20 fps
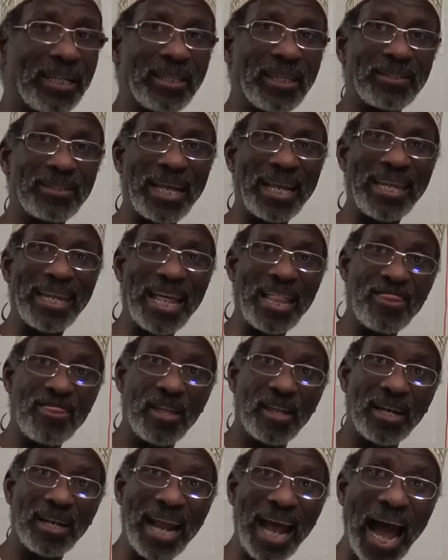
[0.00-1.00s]
it is a
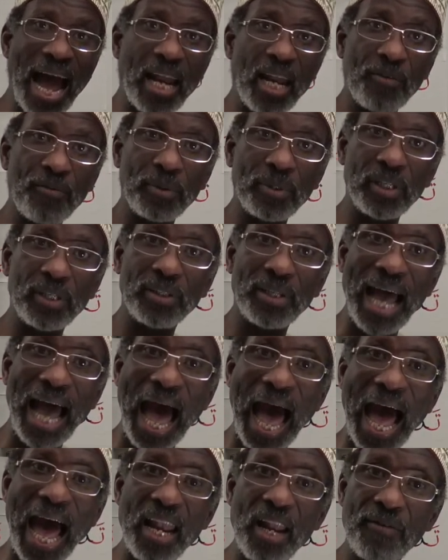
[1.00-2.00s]
lengthening alif, it is an
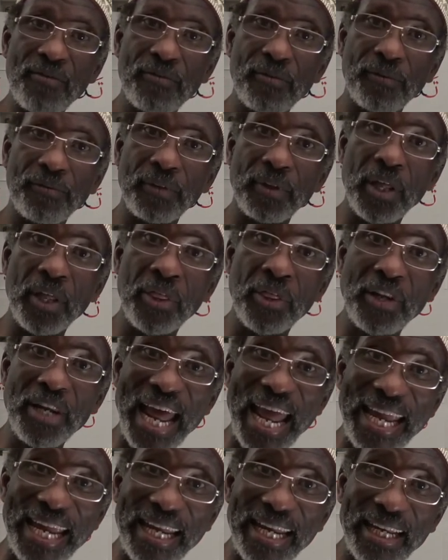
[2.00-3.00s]
alif of
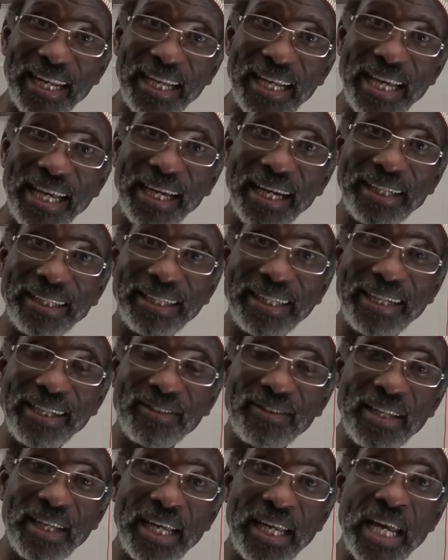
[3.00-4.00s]
ithnain. It
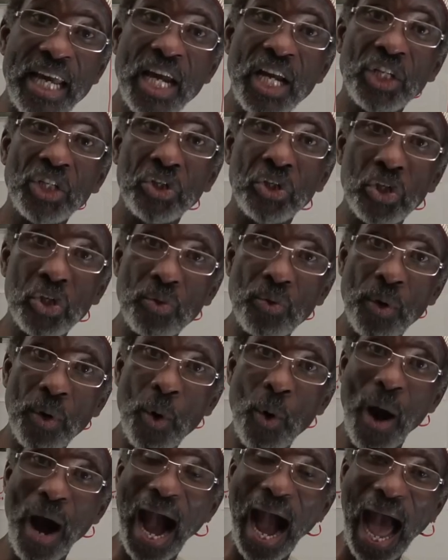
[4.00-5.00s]
is the
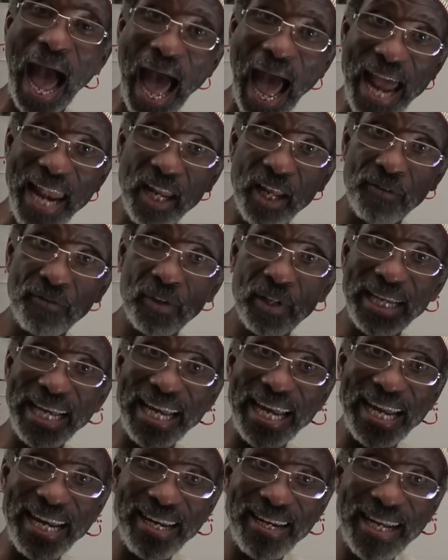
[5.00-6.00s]
dual alif,
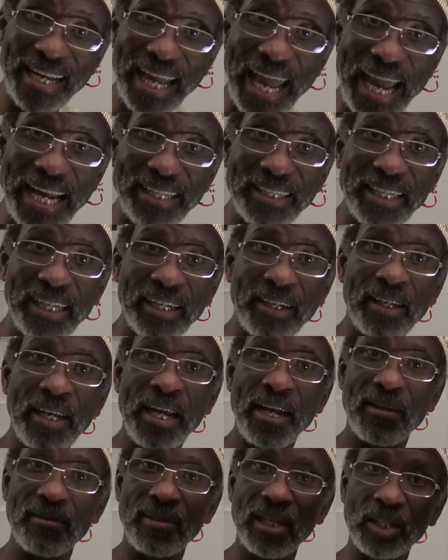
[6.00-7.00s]
indicating
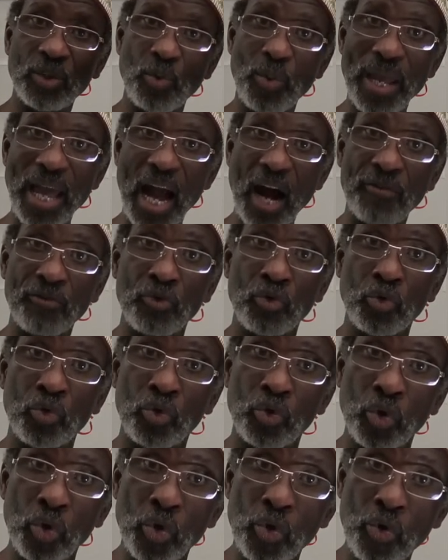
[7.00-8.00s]
that we have
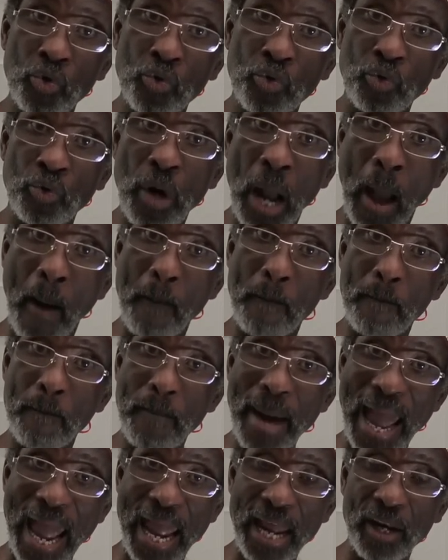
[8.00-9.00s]
two
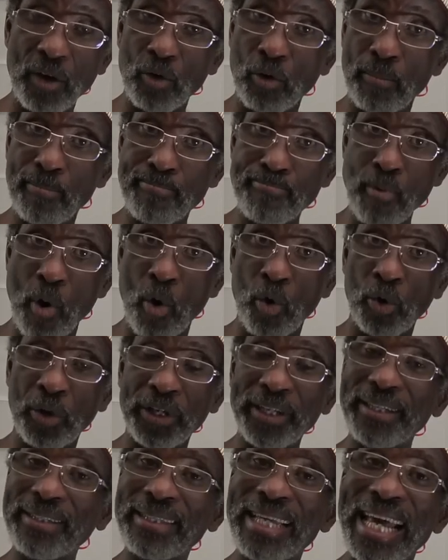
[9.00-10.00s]
men or
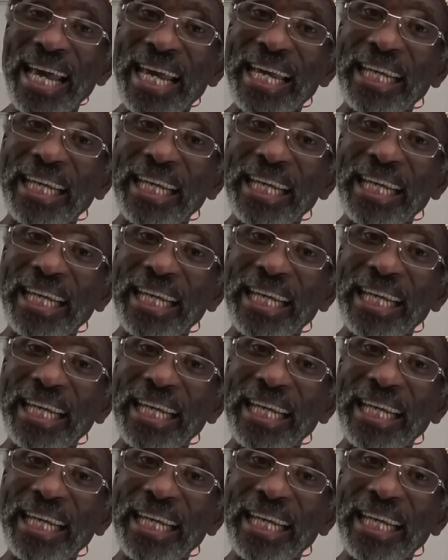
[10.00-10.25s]
boys